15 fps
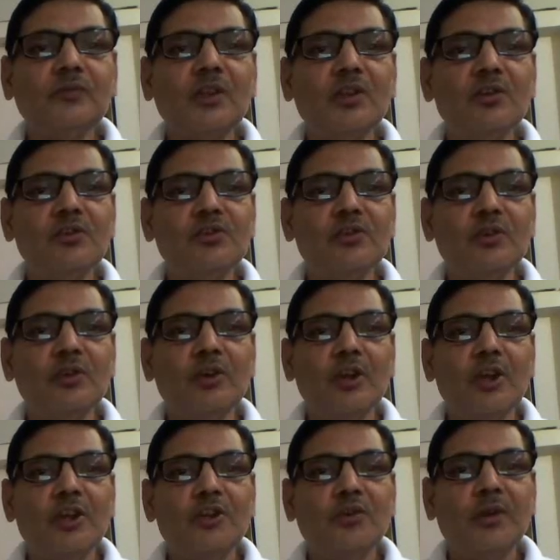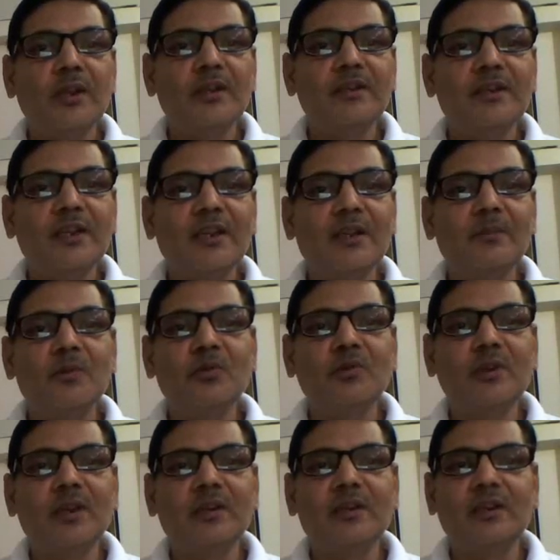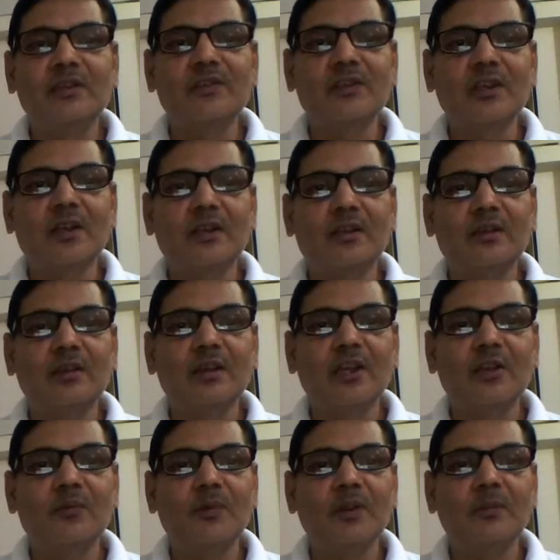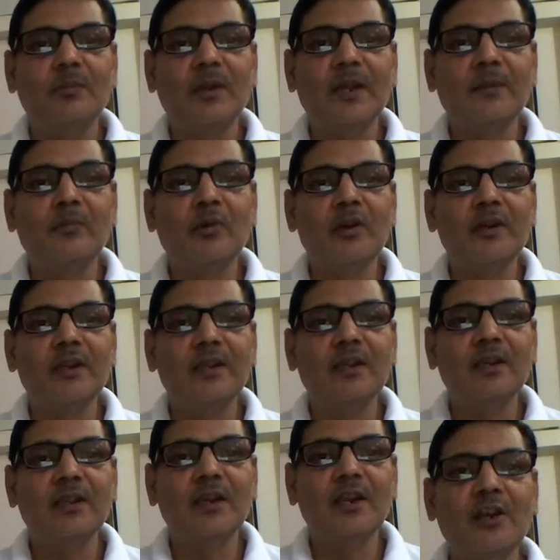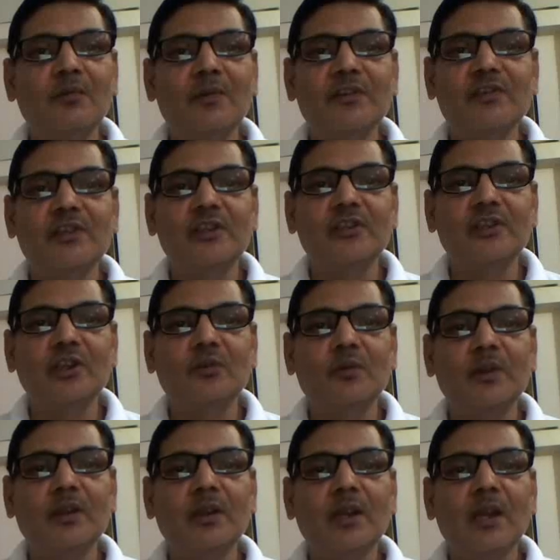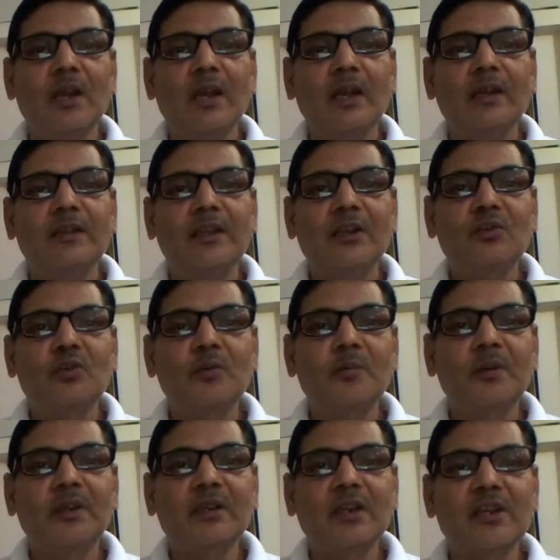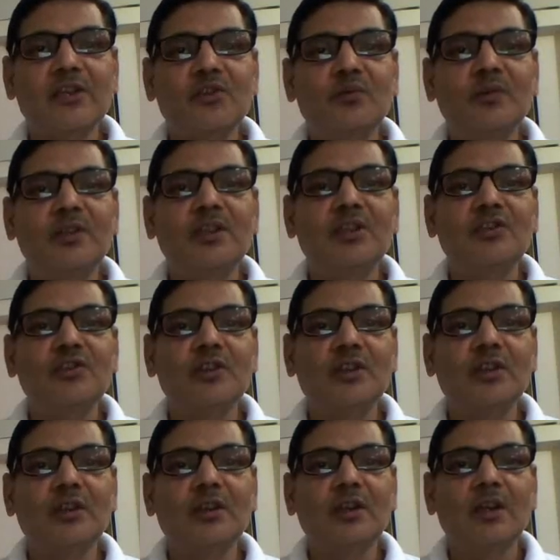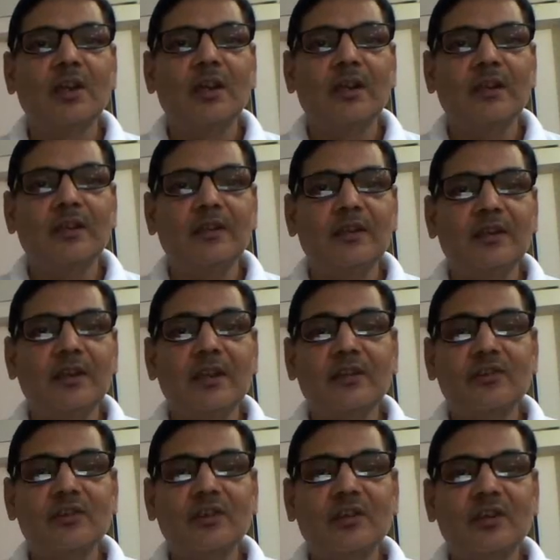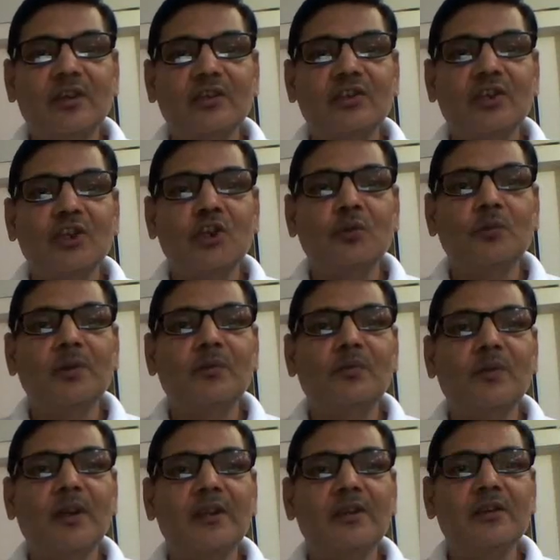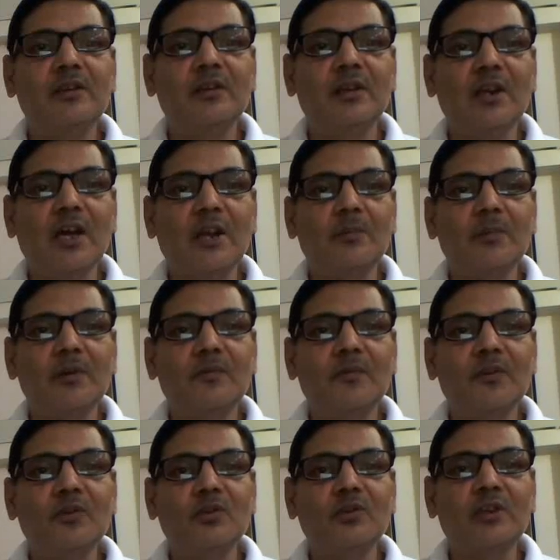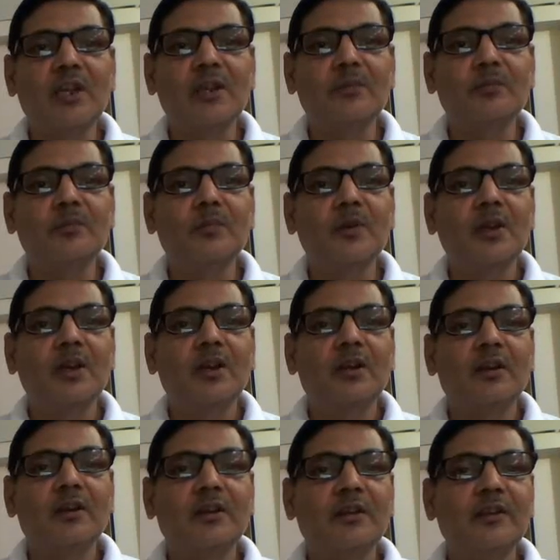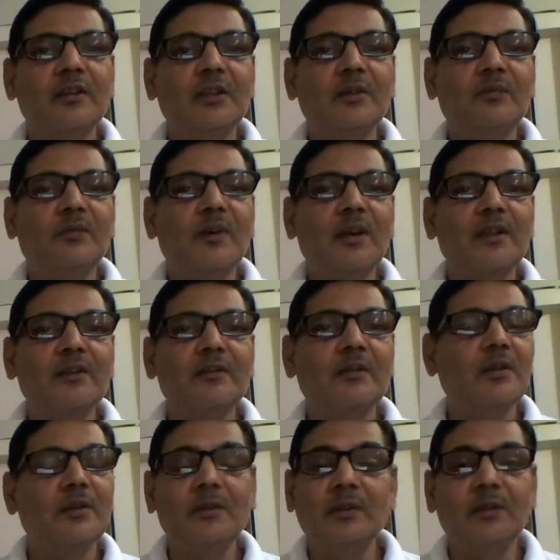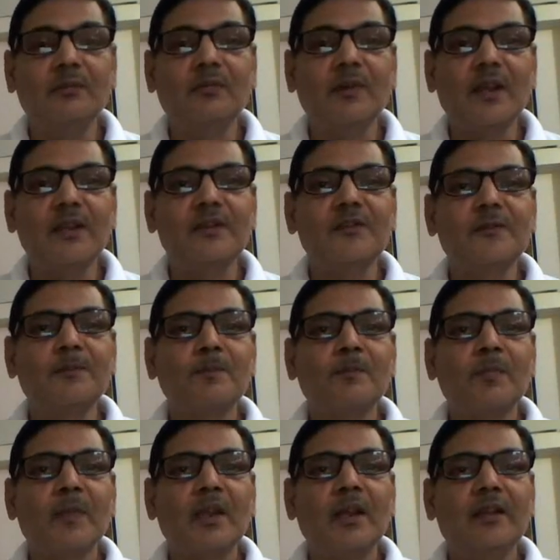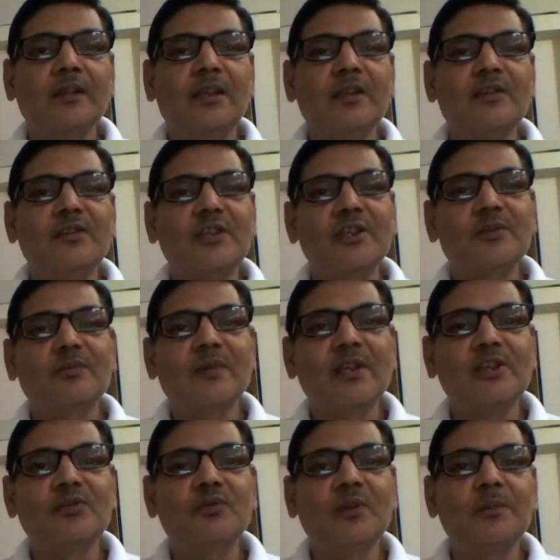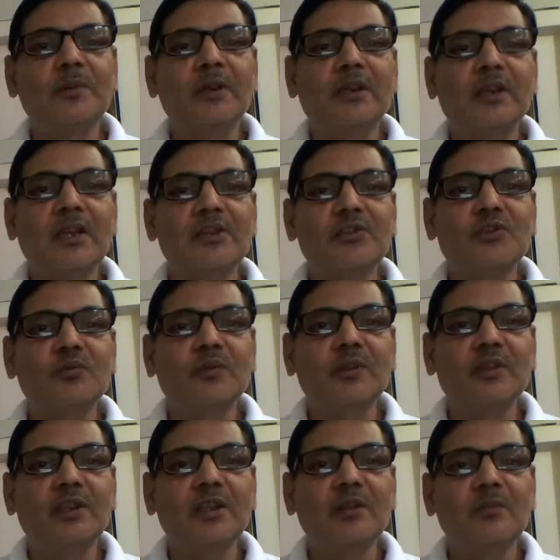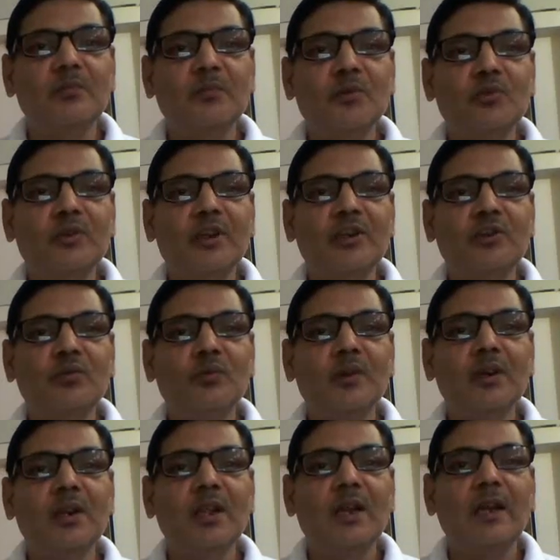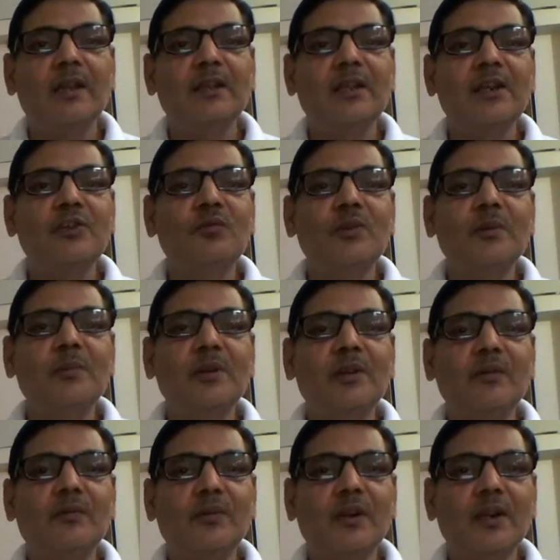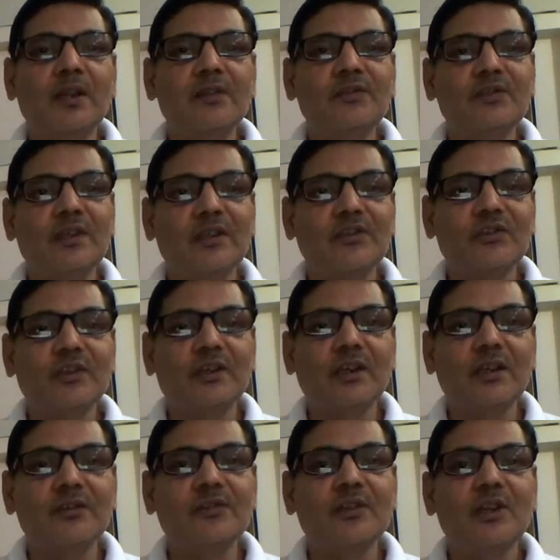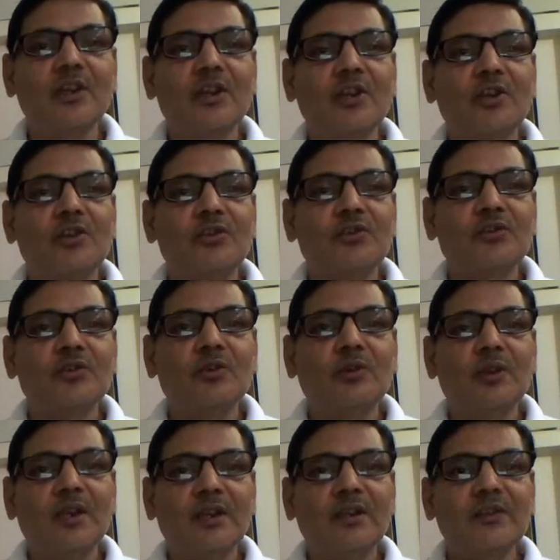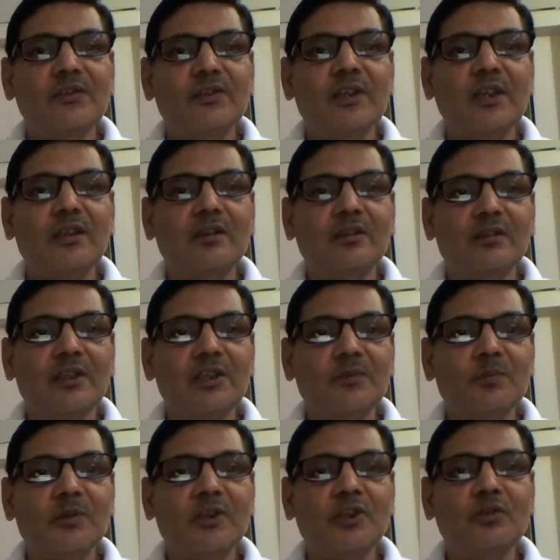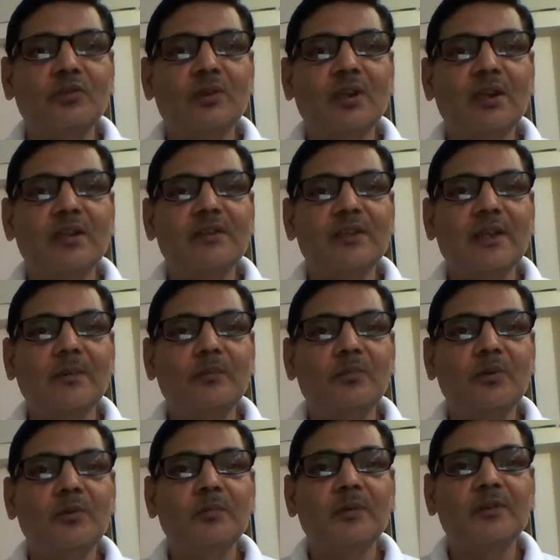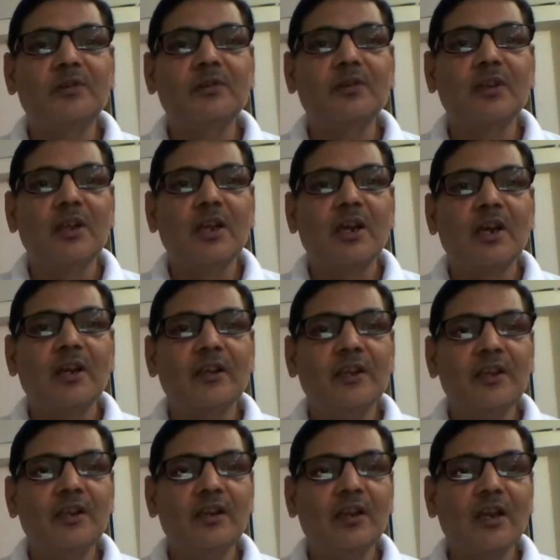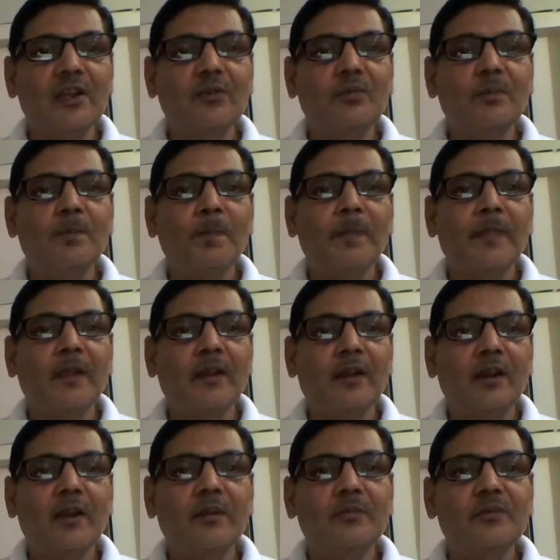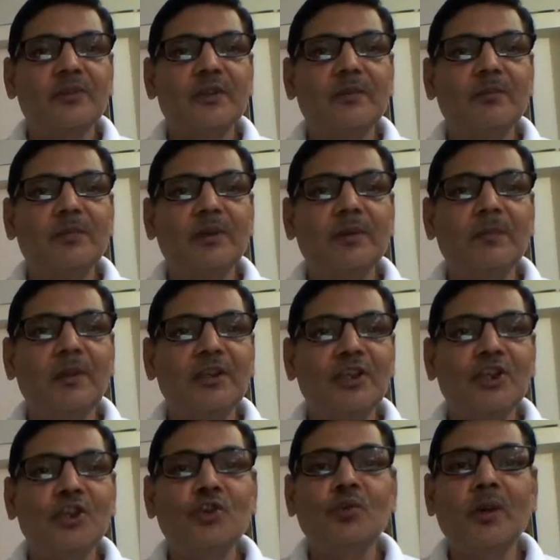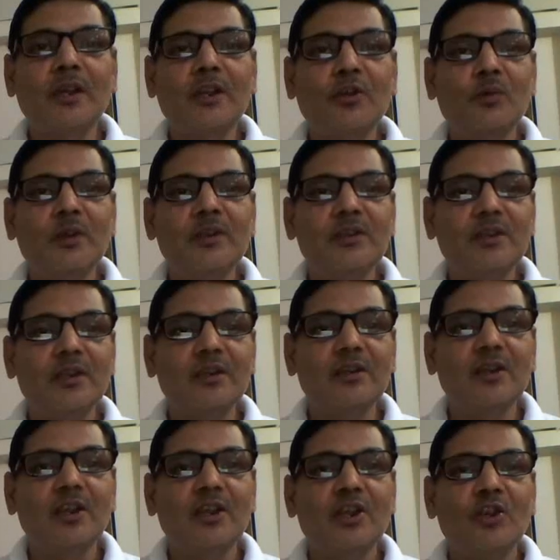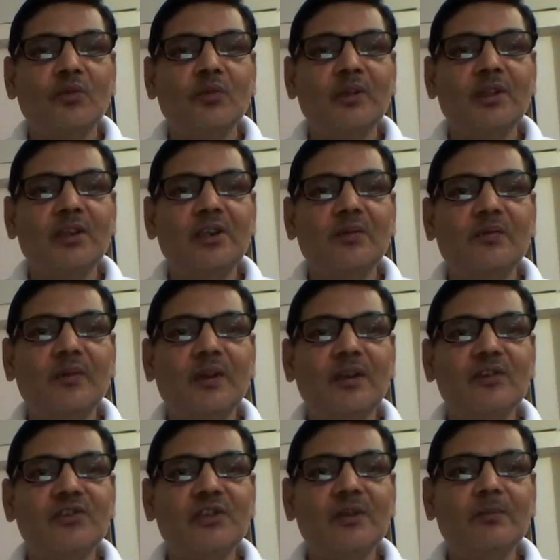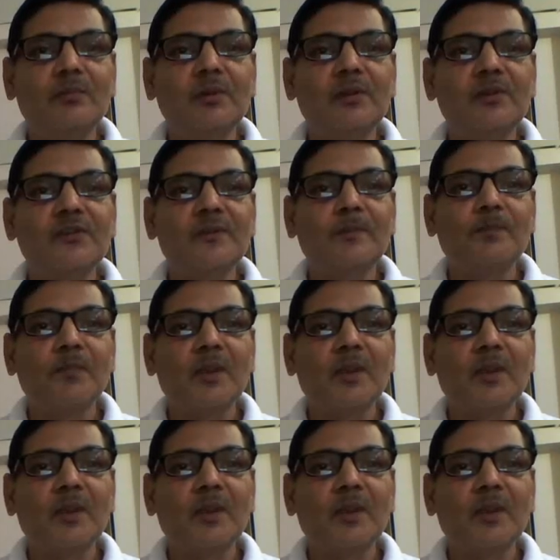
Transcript: So you can take a mutant stock having black body color vestigial wing, and they could be crossed with each other. In next generation, you will find normal phenotype in the flies, and then such flies will be crossed with the mutant one, and that will be referred as test cross. So let us take this particular example, but here I am simply making you acquainted with the different symbols.